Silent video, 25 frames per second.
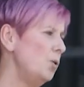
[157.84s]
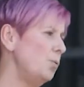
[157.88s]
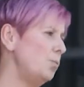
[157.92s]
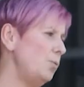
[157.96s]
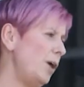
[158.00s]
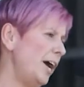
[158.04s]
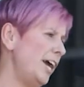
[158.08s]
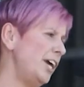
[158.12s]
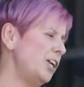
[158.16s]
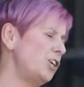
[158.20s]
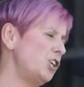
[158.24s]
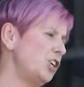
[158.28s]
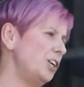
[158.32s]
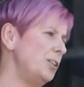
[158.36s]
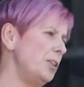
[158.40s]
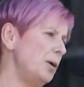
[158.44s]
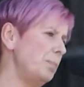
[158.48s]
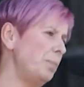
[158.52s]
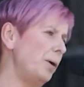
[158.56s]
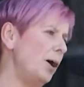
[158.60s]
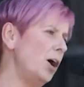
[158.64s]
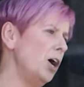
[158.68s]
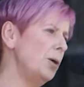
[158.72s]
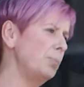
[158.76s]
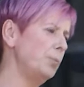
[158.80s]
Rachel in the
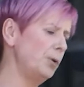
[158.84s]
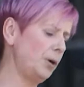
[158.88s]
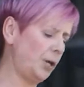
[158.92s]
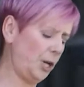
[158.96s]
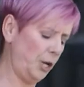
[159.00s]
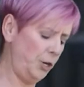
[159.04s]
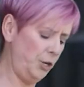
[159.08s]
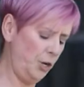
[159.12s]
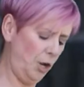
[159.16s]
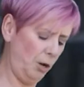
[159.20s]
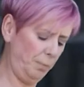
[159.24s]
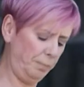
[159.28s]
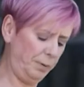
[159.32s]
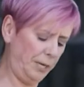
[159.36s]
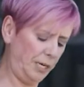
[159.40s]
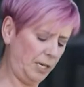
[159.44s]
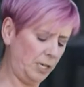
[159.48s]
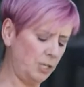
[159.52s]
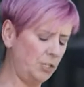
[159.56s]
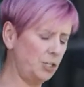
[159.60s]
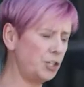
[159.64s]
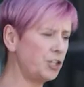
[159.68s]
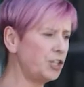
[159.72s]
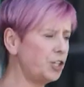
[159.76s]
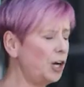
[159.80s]
Bible cannot be
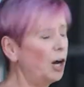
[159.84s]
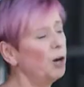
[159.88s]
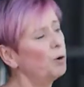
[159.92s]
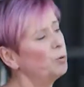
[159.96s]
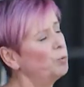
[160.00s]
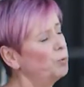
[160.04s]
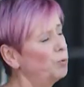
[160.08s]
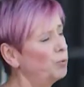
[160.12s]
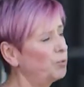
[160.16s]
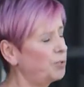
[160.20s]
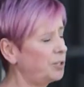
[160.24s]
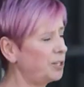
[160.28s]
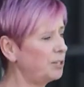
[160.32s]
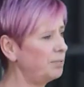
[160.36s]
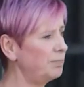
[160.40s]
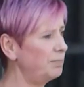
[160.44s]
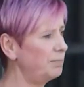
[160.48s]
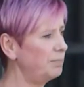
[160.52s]
consoled.